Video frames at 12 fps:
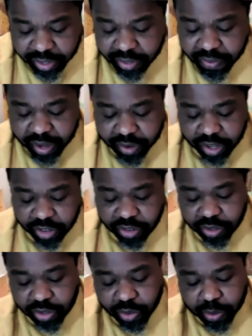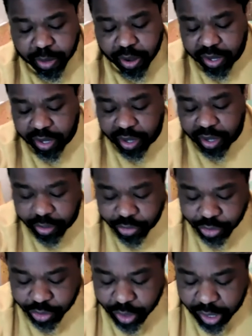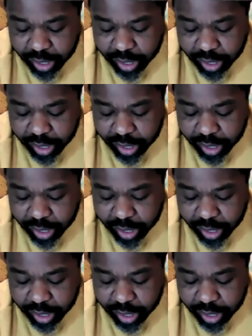is foundational to American culture,